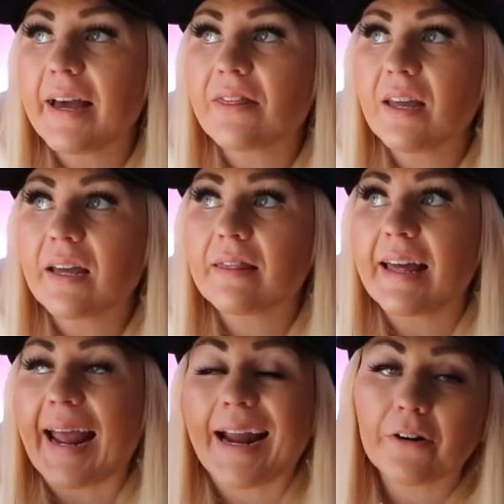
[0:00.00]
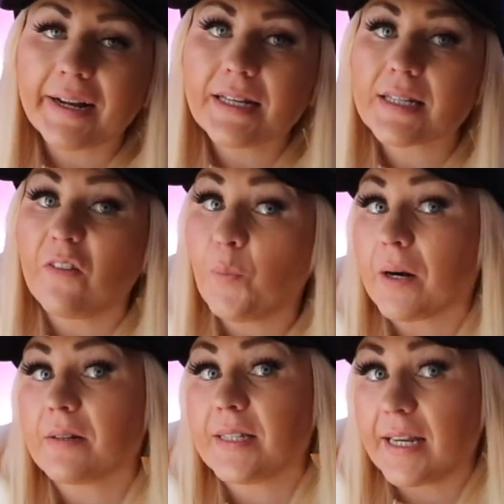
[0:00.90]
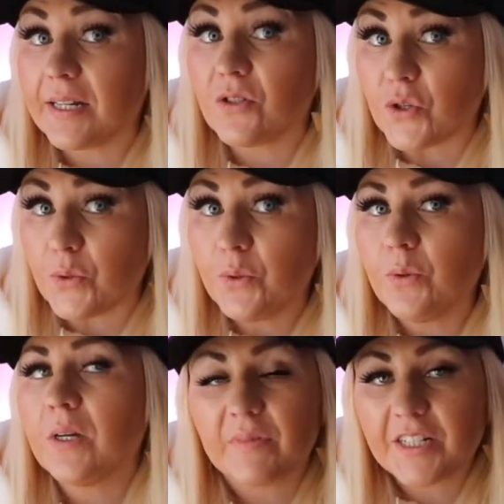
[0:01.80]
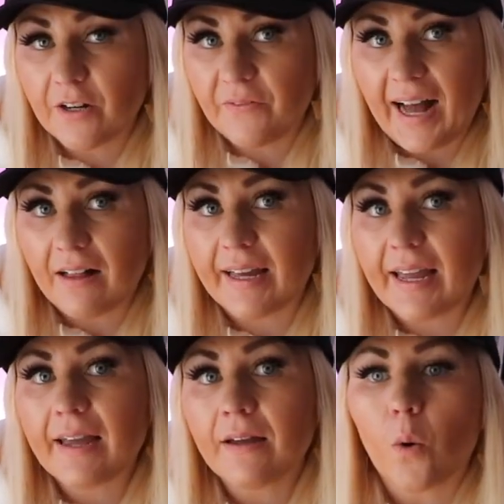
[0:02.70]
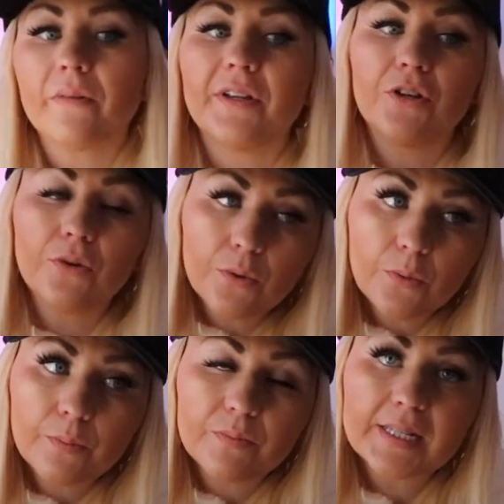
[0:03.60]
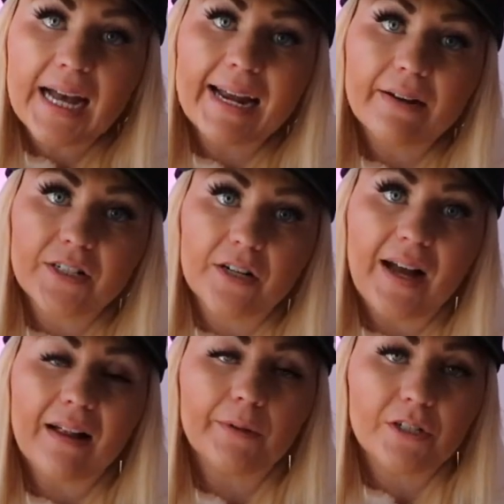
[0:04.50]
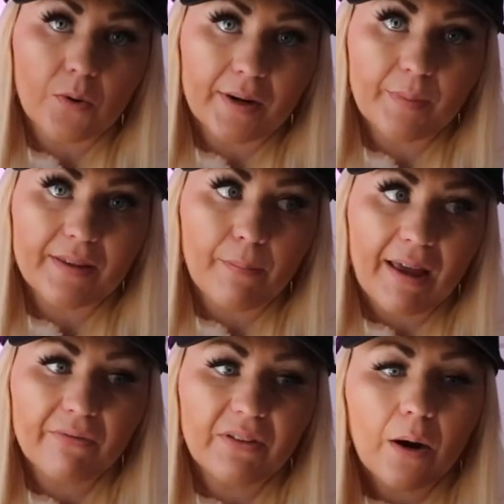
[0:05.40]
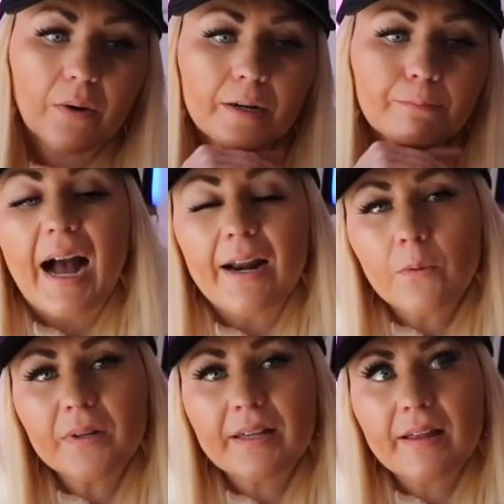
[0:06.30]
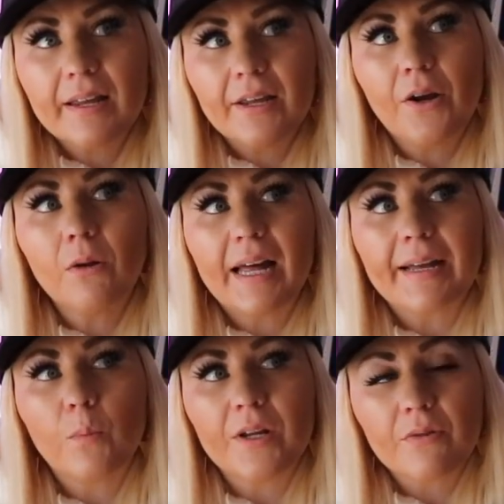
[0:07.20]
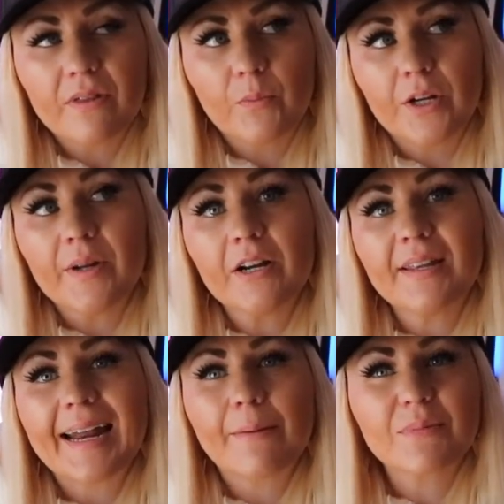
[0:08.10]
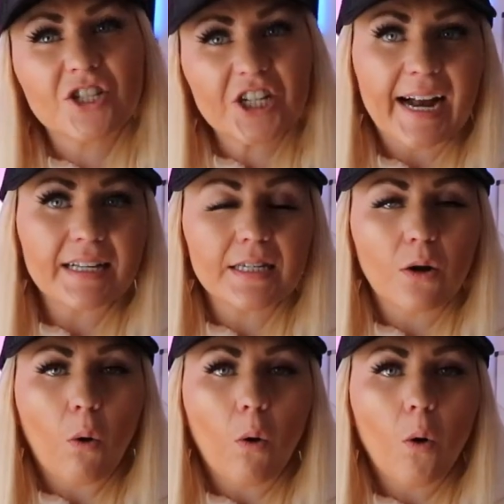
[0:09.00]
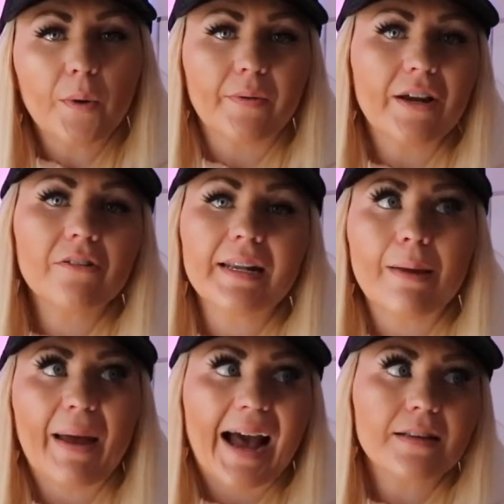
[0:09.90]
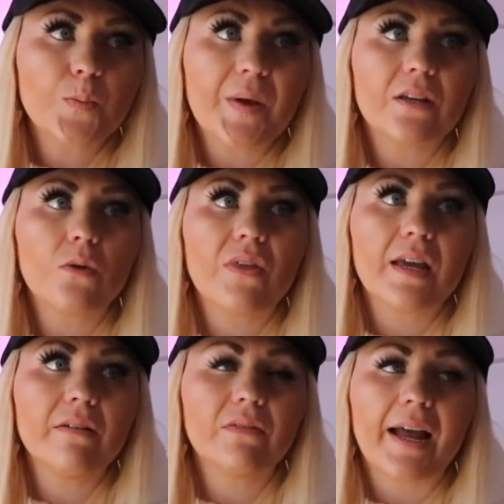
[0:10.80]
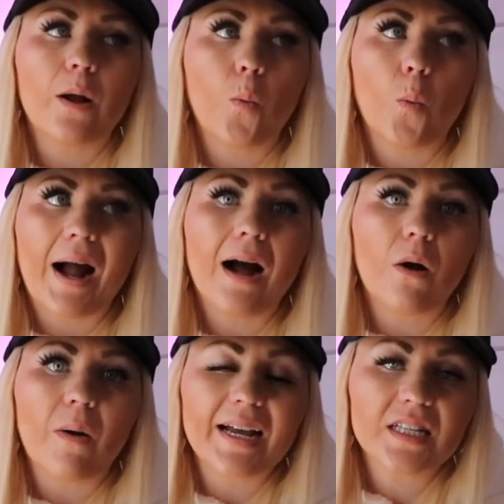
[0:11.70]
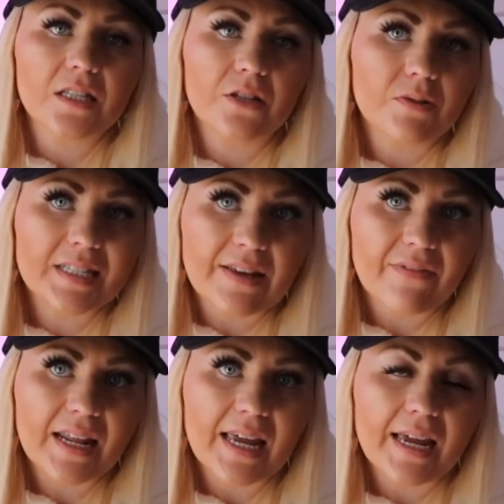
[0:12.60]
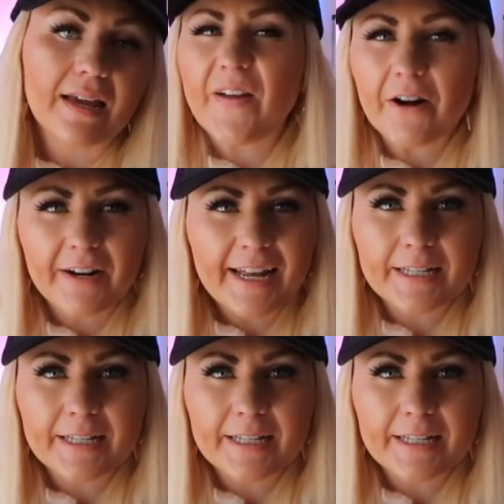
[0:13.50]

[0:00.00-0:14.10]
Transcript: I think that areas of Park City do, Deer Valley or the new side of Deer Valley, which is going to be the Mayflower. I don't really, you know, like when you when you hear the names Jackson Hole, when you hear hear the name Aspen, you think of like, wow, exclusivity, very